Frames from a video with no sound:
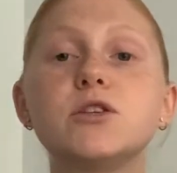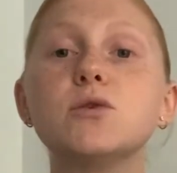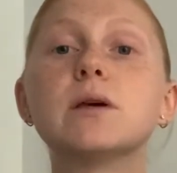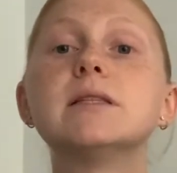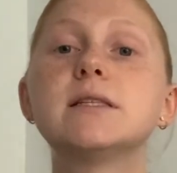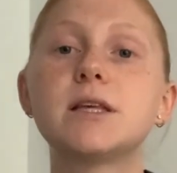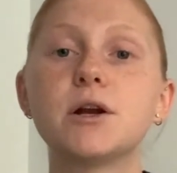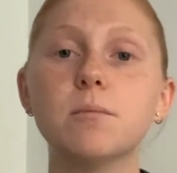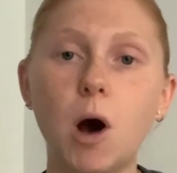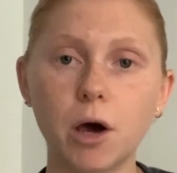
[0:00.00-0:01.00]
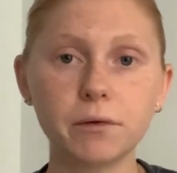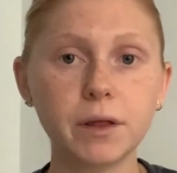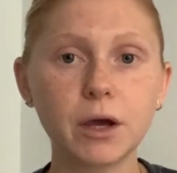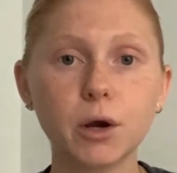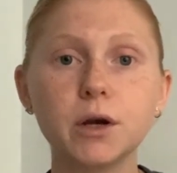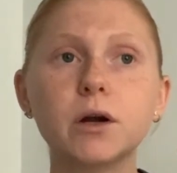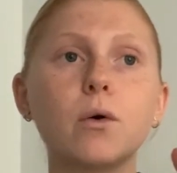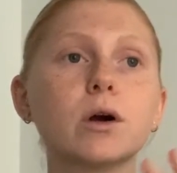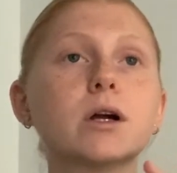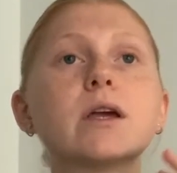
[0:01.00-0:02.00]
to consider modeling or
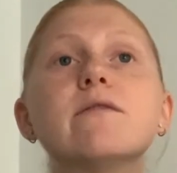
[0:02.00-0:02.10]
or